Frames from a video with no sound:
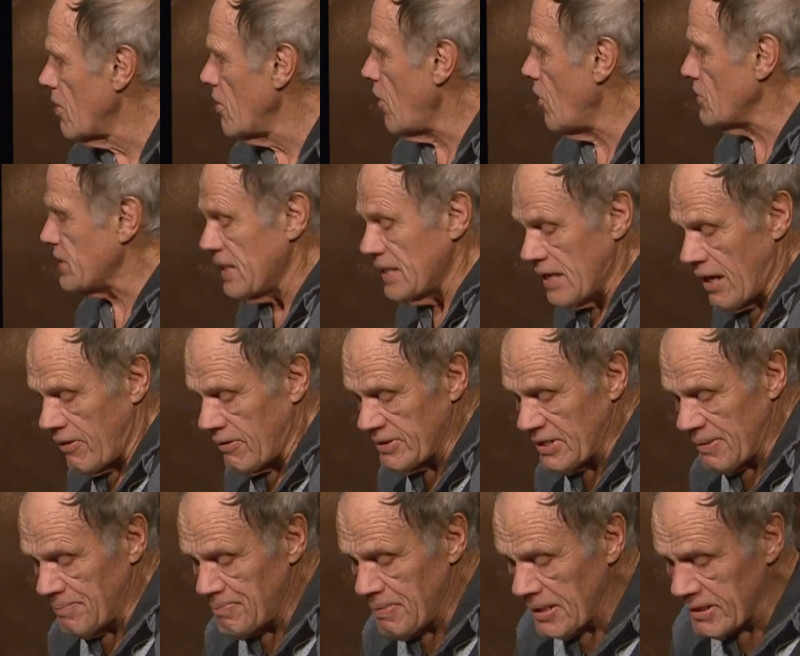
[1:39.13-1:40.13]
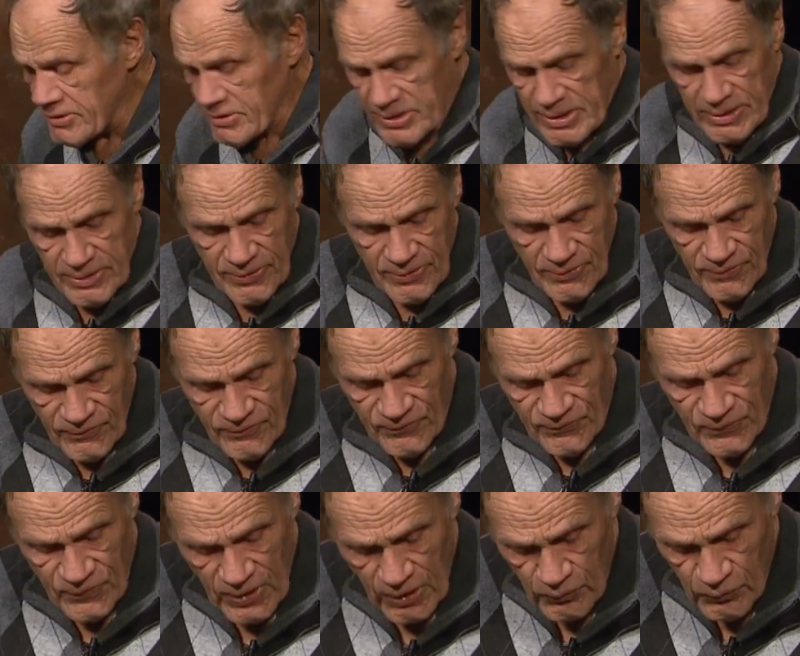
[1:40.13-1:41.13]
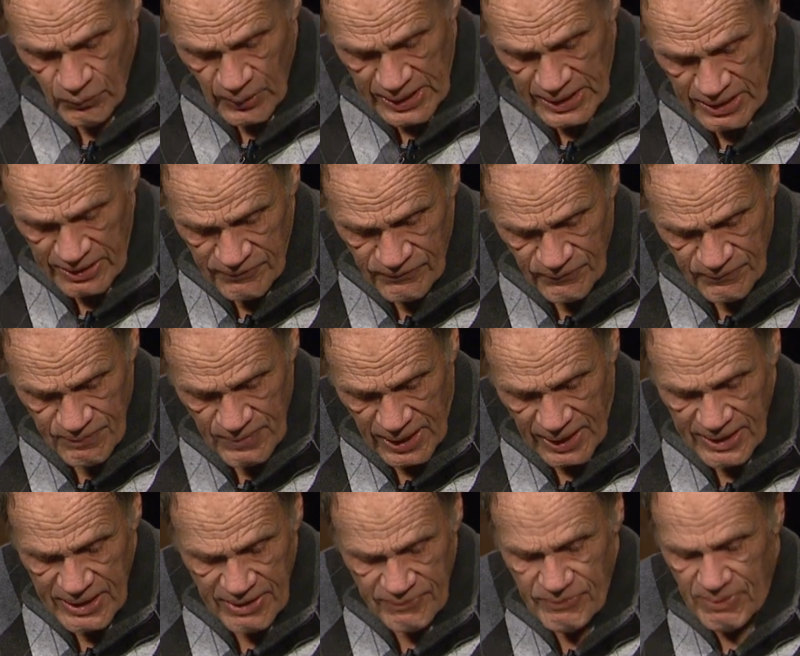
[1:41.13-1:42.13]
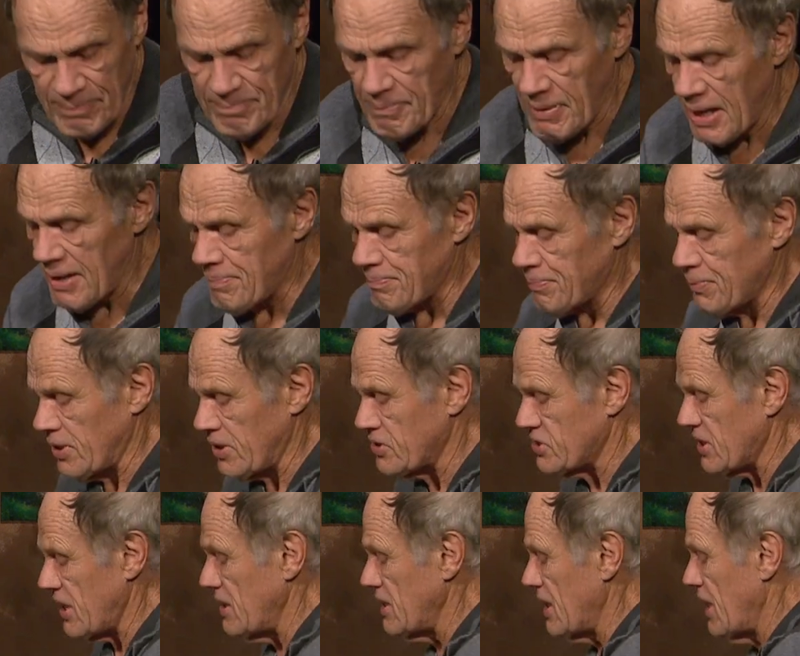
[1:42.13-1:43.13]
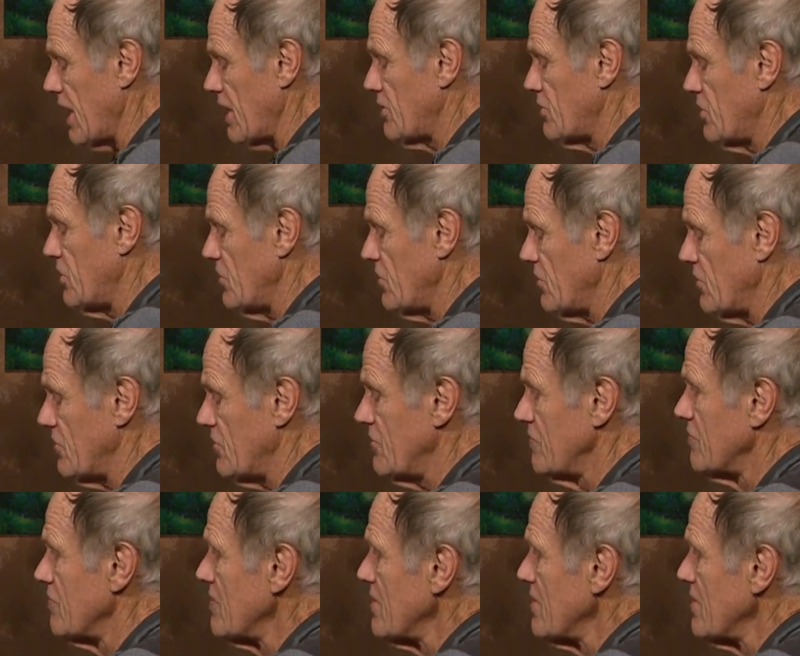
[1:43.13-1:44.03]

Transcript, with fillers: Okay, now in the big a wave. I have a mop brush. I like you.